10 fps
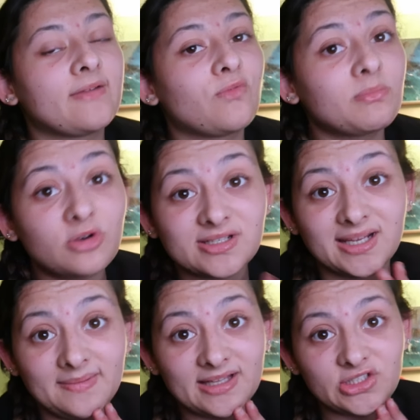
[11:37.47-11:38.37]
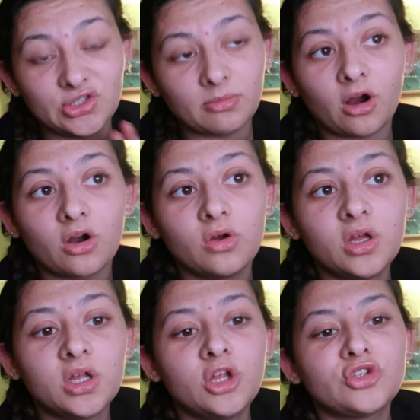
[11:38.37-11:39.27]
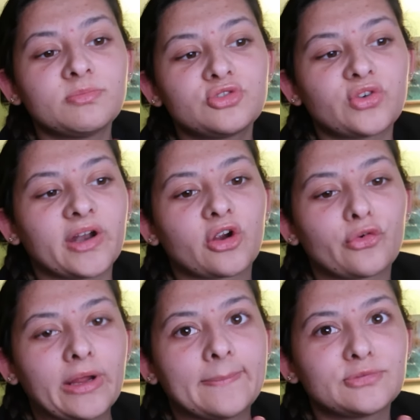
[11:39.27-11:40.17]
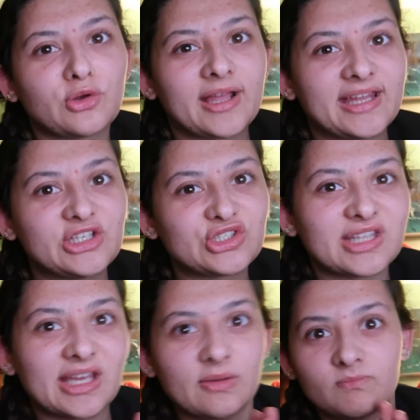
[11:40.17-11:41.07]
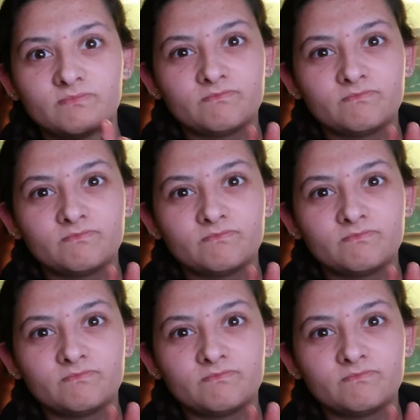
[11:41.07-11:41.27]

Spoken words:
I have one more assignment that's due tomorrow, so I'm just trying to hurry up so I can just like